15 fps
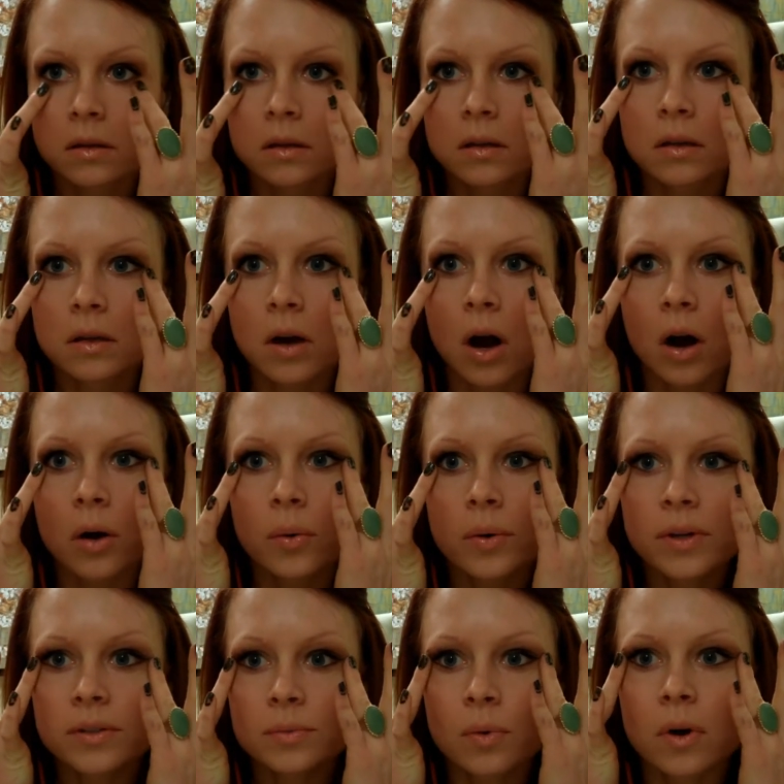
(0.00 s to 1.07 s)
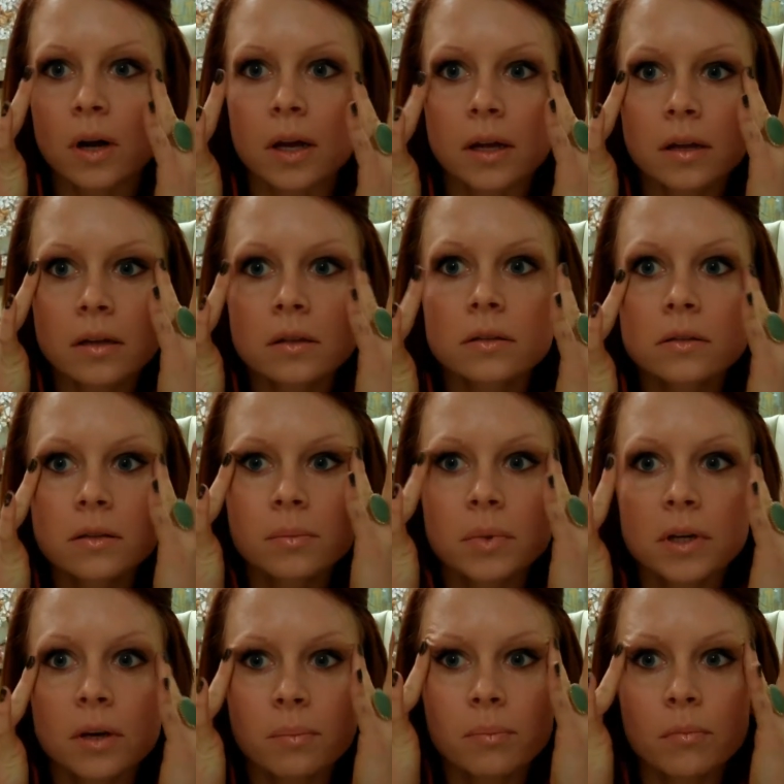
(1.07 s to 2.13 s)
And you always want to
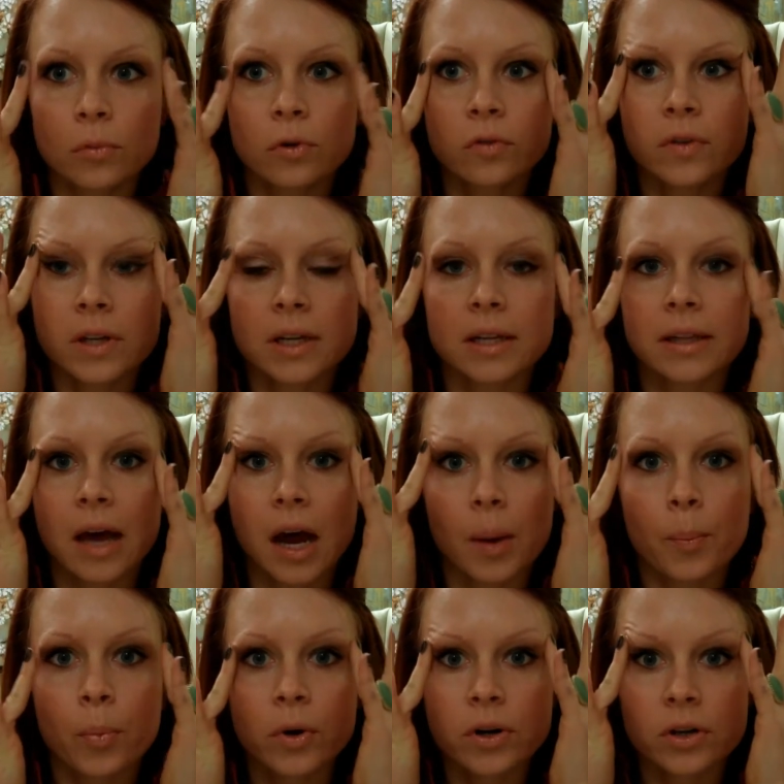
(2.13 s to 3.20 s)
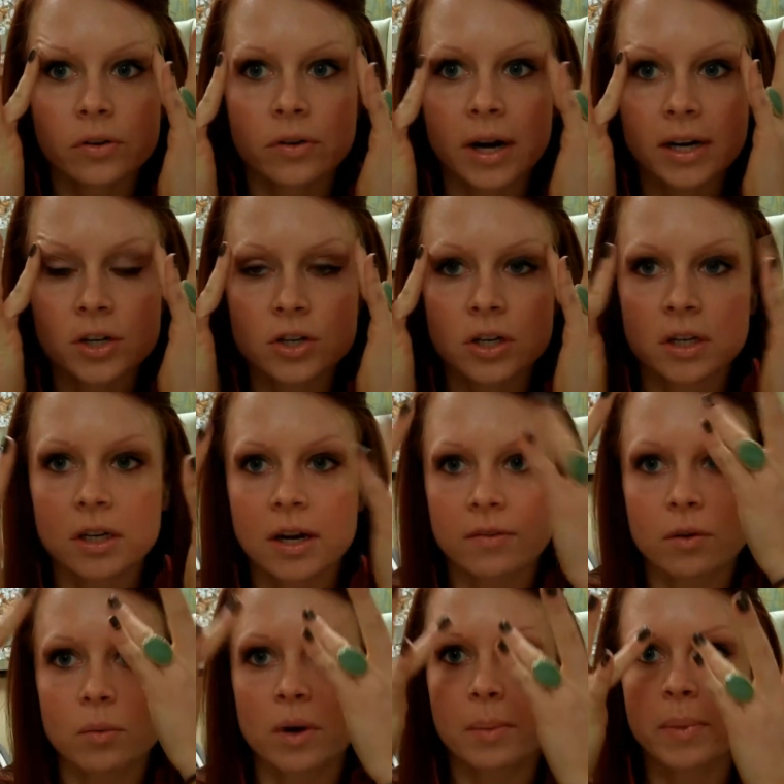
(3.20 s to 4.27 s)
be moving in the upward direction. You never
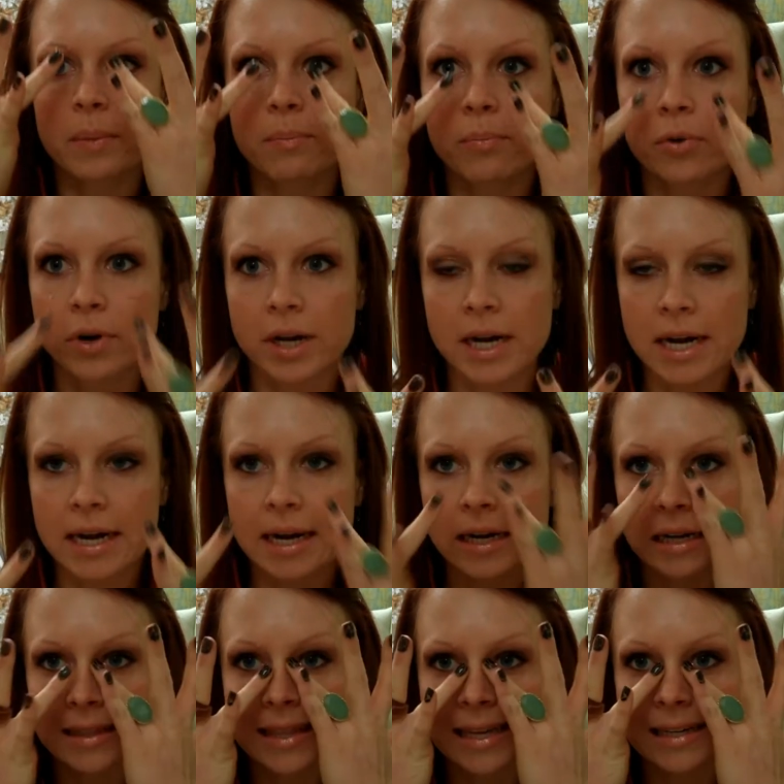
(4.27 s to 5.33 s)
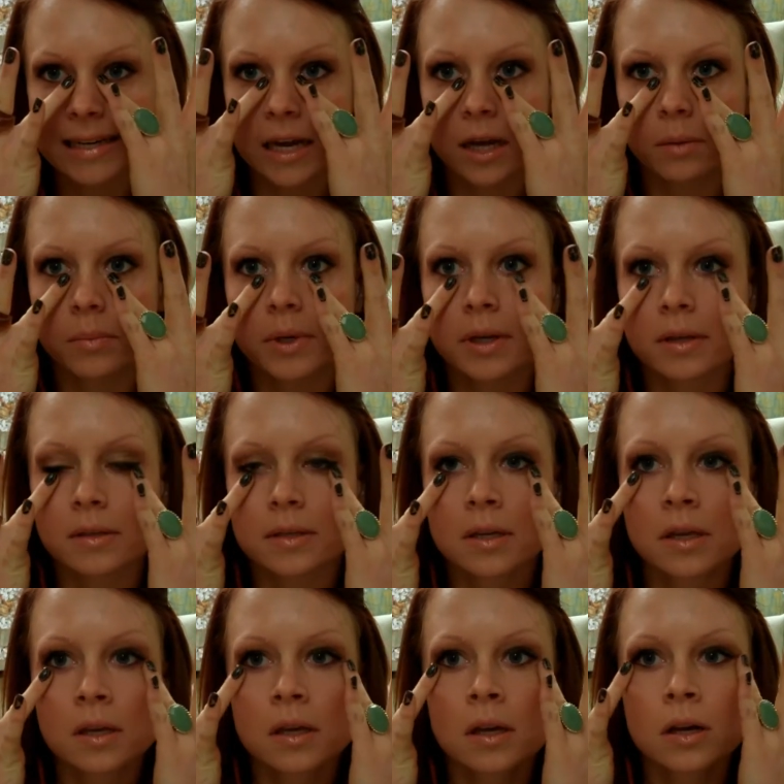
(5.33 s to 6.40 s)
want to be bringing anything down, because
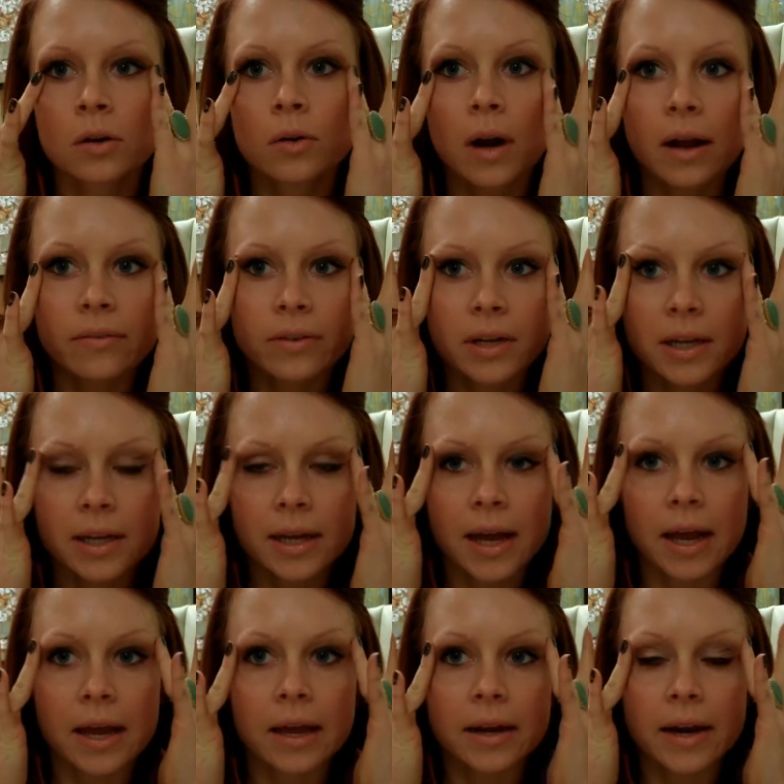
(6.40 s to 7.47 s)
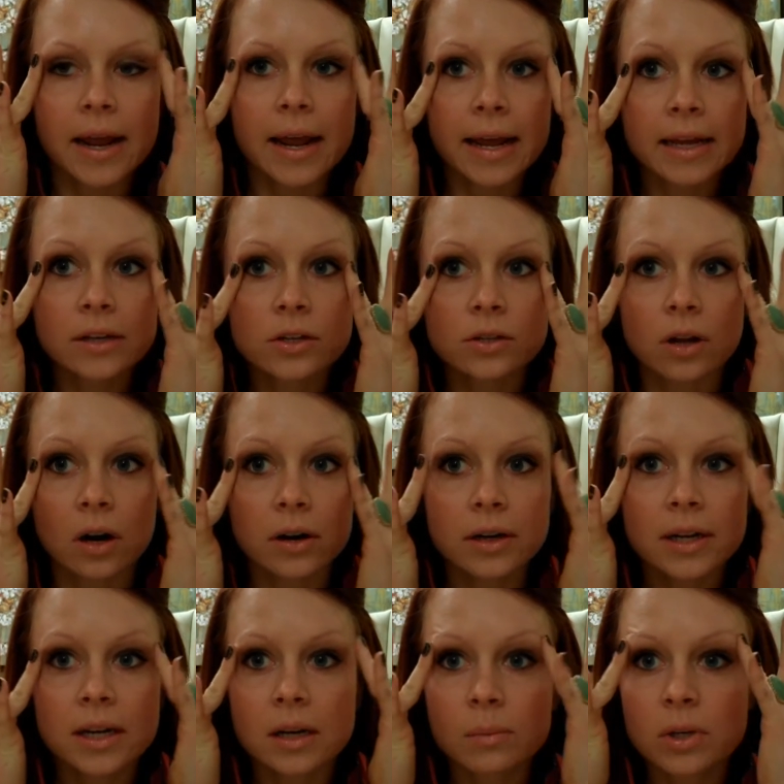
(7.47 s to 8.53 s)
gravity and age is already
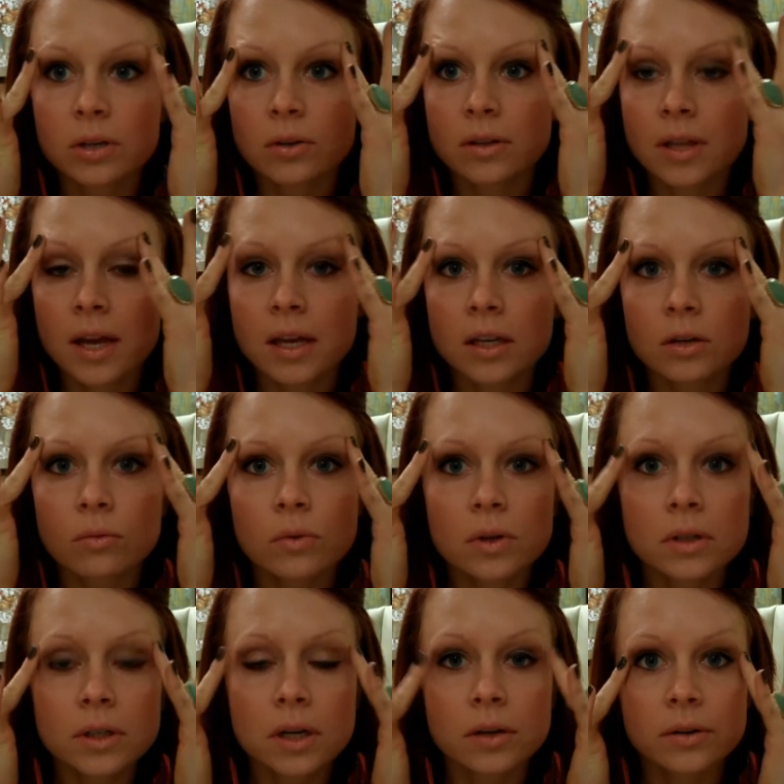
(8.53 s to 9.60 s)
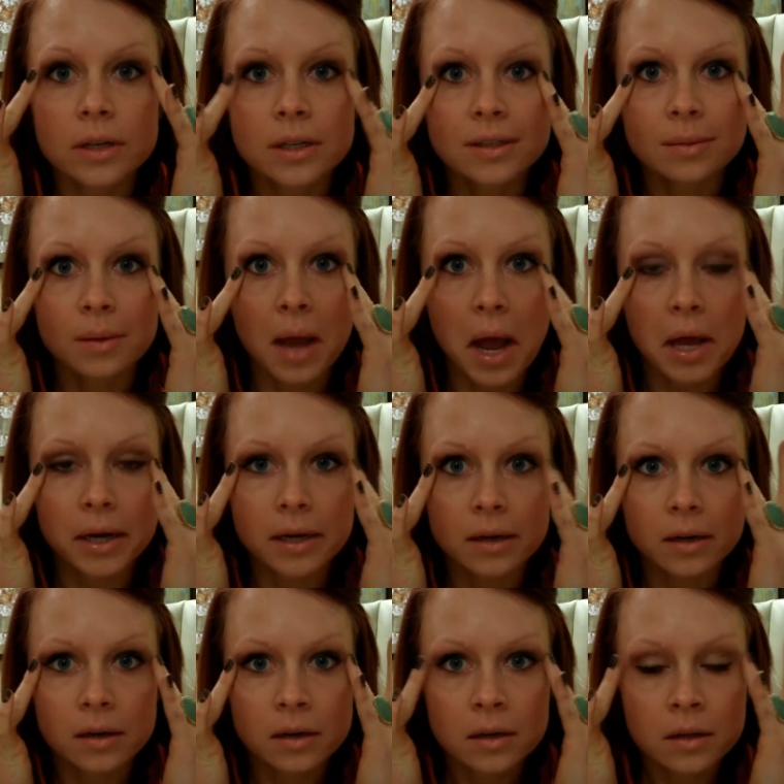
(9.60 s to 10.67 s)
going to be doing that, and you really don't need to be adding
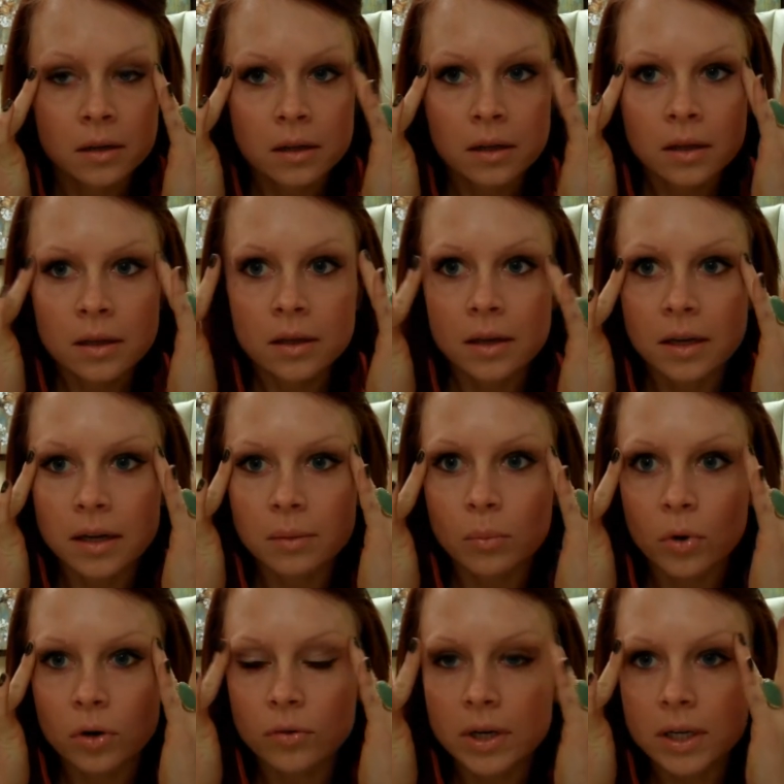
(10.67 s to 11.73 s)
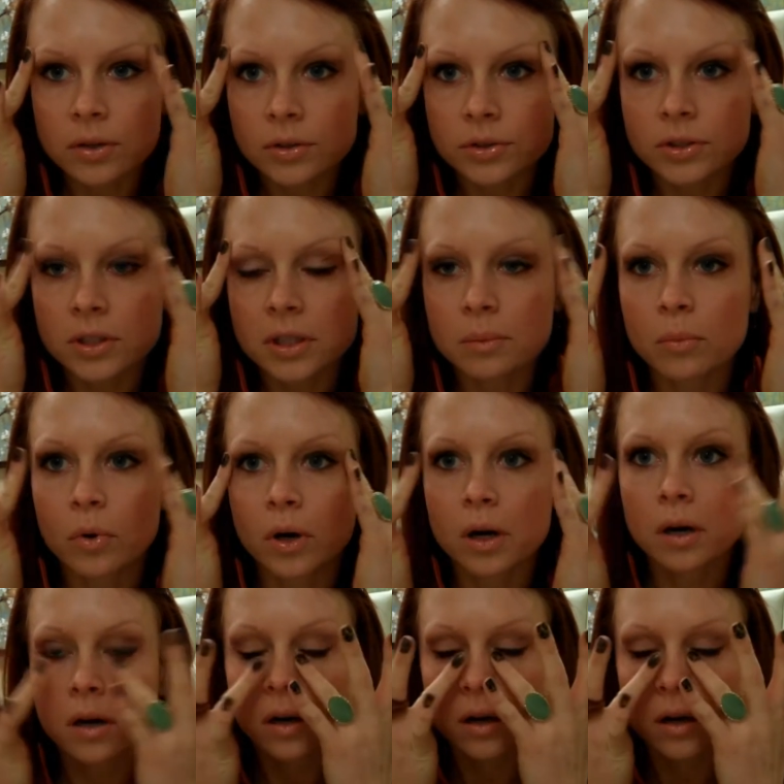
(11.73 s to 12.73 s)
any more wrinkles or any more